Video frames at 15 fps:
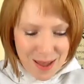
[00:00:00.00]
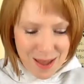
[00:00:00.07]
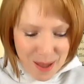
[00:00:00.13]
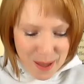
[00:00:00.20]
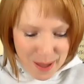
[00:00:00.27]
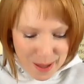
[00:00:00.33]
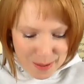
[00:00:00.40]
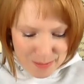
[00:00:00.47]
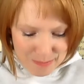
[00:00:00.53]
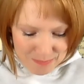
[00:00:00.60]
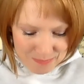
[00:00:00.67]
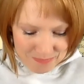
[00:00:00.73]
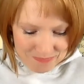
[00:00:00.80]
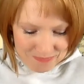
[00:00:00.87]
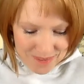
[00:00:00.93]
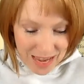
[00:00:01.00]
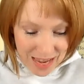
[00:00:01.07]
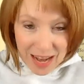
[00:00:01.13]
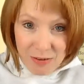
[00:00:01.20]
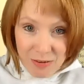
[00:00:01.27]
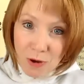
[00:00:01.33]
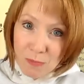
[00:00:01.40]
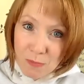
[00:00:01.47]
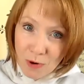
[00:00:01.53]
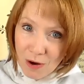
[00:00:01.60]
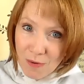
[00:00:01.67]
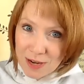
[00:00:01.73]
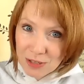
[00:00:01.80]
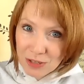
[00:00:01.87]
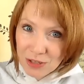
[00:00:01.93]
And I have one more
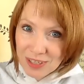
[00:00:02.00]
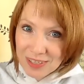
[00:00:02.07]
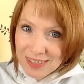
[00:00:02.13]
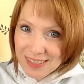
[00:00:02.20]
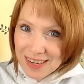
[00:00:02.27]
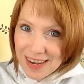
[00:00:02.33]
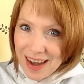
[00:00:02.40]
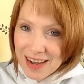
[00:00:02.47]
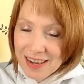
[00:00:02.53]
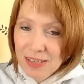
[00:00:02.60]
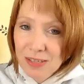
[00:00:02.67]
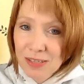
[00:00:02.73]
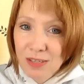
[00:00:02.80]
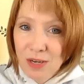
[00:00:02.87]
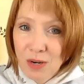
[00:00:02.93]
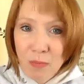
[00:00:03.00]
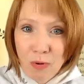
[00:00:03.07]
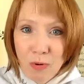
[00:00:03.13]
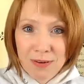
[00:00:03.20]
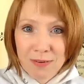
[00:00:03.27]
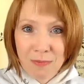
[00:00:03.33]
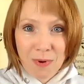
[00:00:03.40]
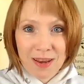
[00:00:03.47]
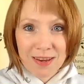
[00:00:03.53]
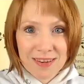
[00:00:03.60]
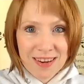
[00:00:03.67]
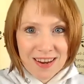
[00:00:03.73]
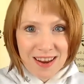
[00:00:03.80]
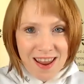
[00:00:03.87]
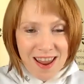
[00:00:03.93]
question today. This is an important one.
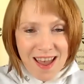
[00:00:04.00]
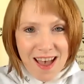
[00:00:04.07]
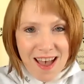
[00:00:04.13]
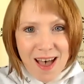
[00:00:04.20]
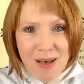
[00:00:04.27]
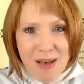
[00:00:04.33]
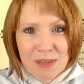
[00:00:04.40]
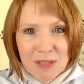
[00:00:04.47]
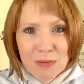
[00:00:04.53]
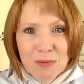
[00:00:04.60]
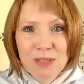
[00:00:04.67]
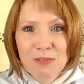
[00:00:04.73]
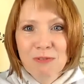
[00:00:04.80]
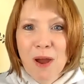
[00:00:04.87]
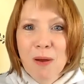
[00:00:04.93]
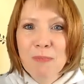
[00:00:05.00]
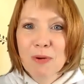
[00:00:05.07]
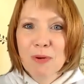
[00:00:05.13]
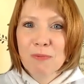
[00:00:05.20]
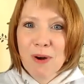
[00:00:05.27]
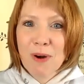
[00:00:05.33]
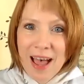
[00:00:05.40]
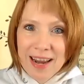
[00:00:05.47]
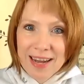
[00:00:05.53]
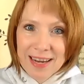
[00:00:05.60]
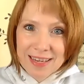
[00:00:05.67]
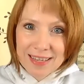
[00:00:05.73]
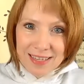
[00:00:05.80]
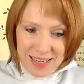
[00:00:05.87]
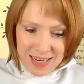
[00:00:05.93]
This one's from
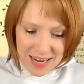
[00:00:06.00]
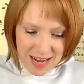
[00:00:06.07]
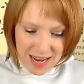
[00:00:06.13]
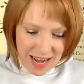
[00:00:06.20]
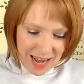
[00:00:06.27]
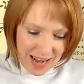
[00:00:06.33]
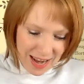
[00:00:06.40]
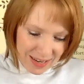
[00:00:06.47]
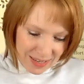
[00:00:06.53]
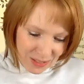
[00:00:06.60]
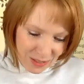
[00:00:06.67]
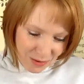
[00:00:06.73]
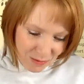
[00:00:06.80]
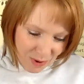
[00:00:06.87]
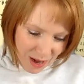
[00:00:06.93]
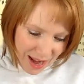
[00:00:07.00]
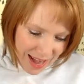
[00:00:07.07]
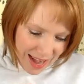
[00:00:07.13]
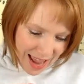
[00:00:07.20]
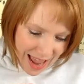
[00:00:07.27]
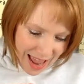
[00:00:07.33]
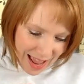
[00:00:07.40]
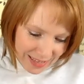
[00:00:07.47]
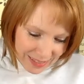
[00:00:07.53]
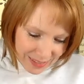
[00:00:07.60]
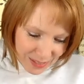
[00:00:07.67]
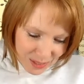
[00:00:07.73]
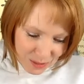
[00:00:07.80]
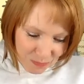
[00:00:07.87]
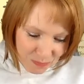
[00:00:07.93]
Ryan. And Ryan
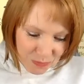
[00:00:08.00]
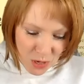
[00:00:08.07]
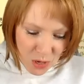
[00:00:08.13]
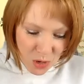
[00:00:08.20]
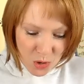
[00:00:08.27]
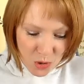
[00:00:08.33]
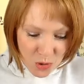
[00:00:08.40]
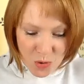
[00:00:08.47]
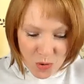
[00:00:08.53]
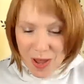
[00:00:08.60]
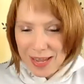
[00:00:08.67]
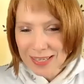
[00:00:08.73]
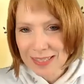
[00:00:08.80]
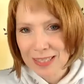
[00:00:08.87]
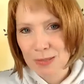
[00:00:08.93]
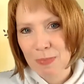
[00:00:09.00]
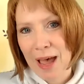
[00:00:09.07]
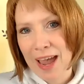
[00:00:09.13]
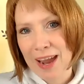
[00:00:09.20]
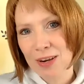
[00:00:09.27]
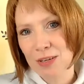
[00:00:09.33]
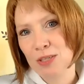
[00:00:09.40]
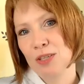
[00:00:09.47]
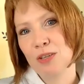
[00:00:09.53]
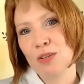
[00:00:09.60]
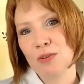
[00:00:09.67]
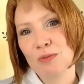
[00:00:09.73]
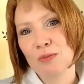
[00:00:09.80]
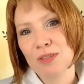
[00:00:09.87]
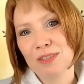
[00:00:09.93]
asks, who inspired
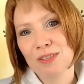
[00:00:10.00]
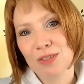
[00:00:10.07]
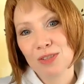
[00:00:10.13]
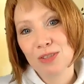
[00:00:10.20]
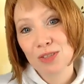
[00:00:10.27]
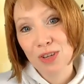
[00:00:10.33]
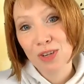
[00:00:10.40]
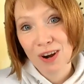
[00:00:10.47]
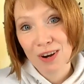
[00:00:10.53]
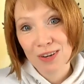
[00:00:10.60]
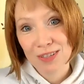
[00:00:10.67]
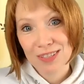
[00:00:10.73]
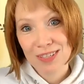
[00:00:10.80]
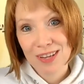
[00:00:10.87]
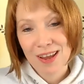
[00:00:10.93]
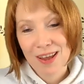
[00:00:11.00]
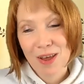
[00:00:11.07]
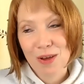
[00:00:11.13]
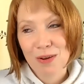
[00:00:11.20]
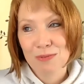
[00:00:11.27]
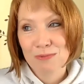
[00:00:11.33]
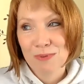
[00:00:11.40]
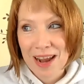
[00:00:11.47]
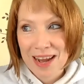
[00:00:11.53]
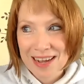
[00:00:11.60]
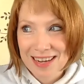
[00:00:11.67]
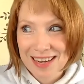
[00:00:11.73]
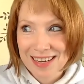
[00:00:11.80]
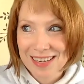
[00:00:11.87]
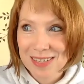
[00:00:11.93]
you to start
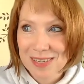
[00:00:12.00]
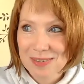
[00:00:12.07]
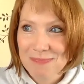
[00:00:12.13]
writing?